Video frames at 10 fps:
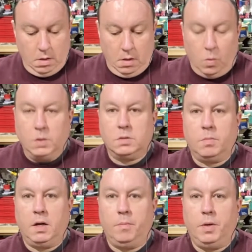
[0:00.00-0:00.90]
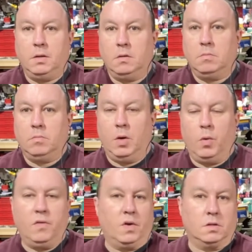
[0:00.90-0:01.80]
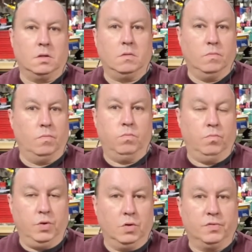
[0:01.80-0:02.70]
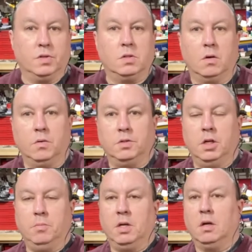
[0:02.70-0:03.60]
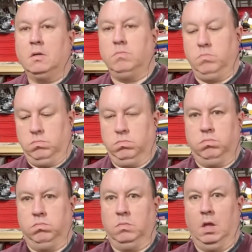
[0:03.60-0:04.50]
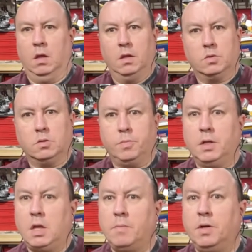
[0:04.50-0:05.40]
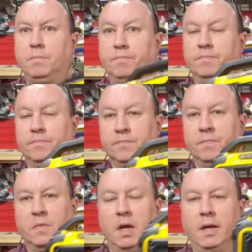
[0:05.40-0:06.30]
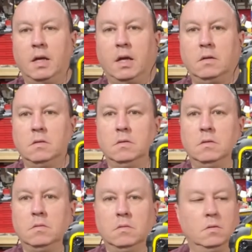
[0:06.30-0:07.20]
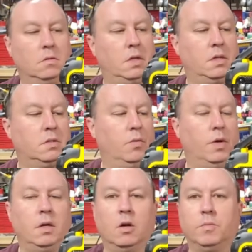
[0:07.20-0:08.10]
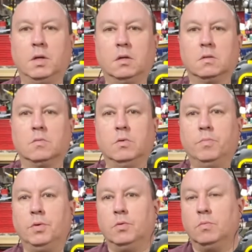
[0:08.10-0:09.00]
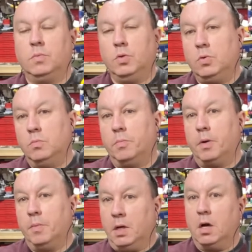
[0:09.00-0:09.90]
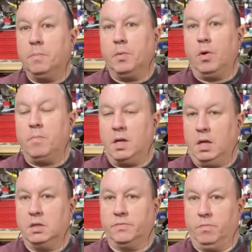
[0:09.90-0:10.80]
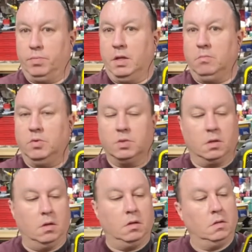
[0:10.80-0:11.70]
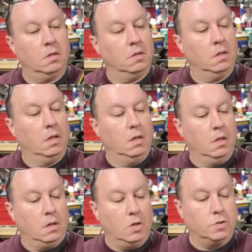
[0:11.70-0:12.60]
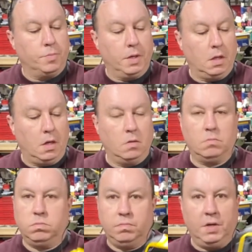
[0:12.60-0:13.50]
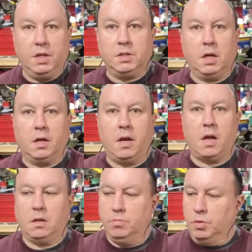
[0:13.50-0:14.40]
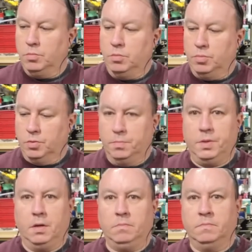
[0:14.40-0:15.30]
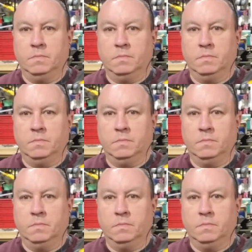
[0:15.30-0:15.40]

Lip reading: What's my opinion? My wife has a beautifully sounding JBL. This one's pretty damn good. I can't test it right now because YouTube will probably copyright my ass for playing music on it. Goes pretty loud, easy to connect. Boom, boom, boom, done.